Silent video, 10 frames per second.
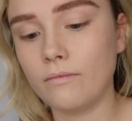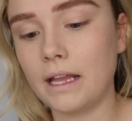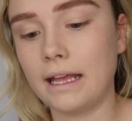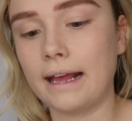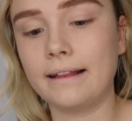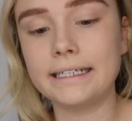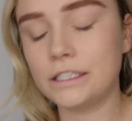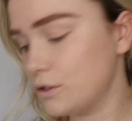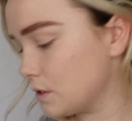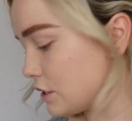And I like
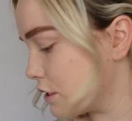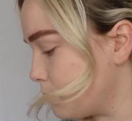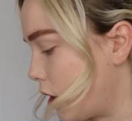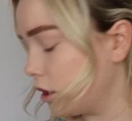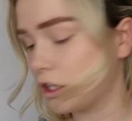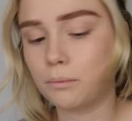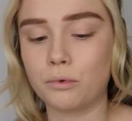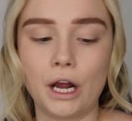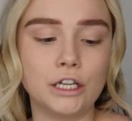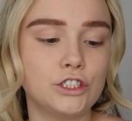to use a smaller
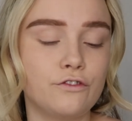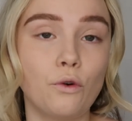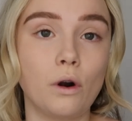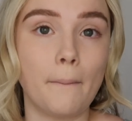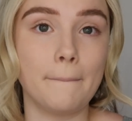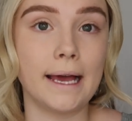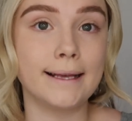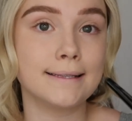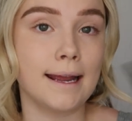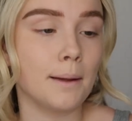brush for my
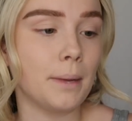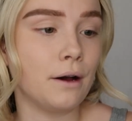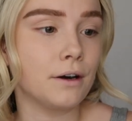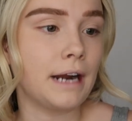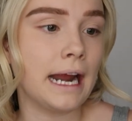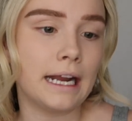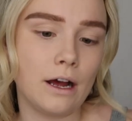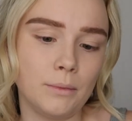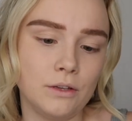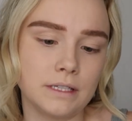setting powder right now.
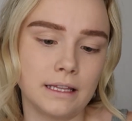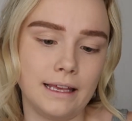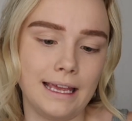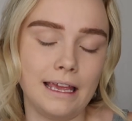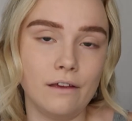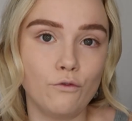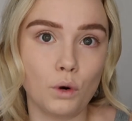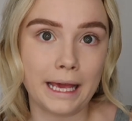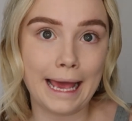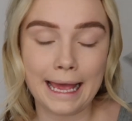I'm using the
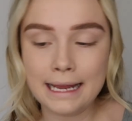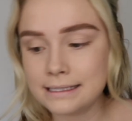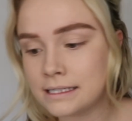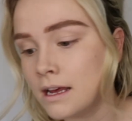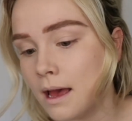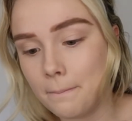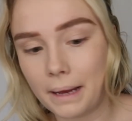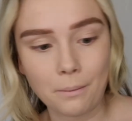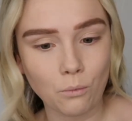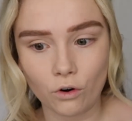E48
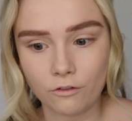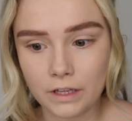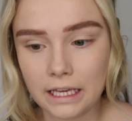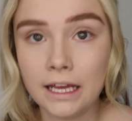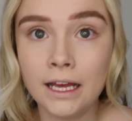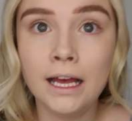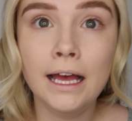by Morphe.